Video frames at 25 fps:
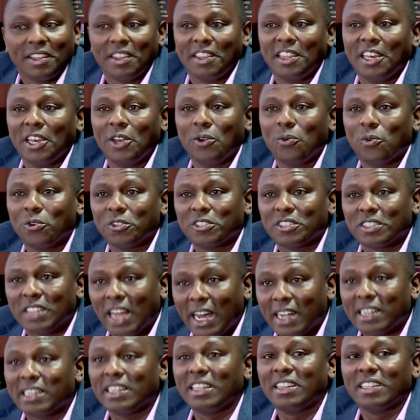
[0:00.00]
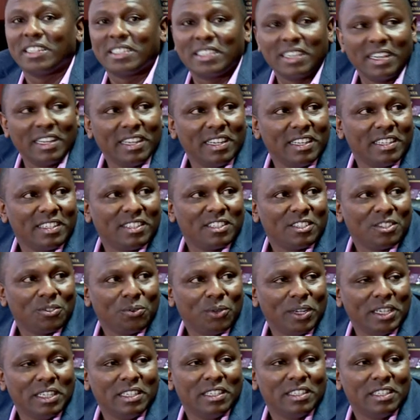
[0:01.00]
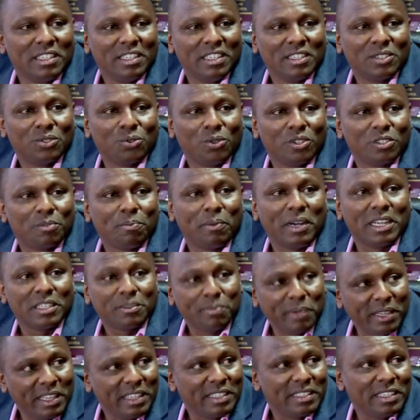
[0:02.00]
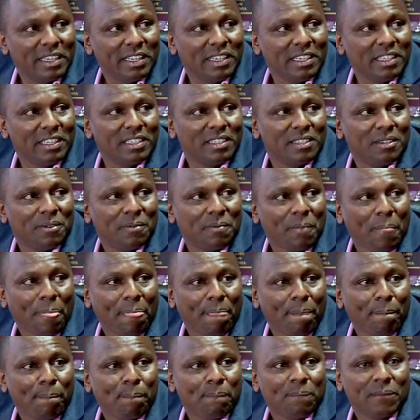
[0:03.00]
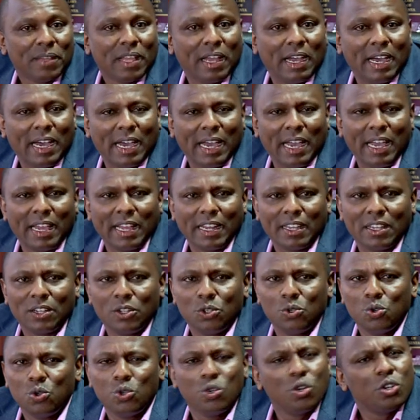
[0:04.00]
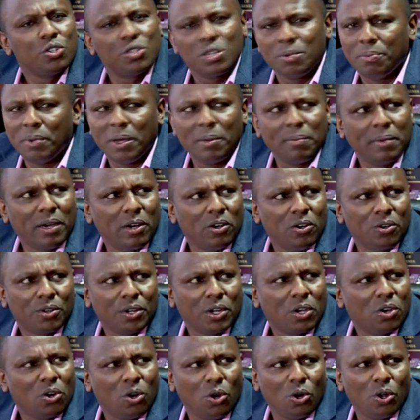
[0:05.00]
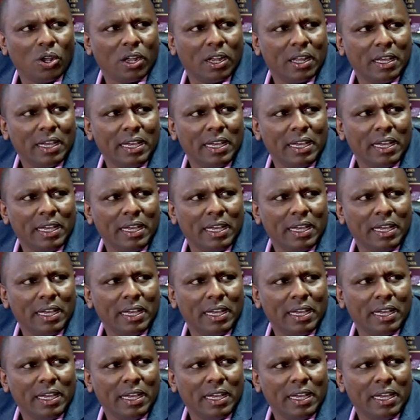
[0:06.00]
They sat in the Senate when it was passed by the Senate. I do not remember or recall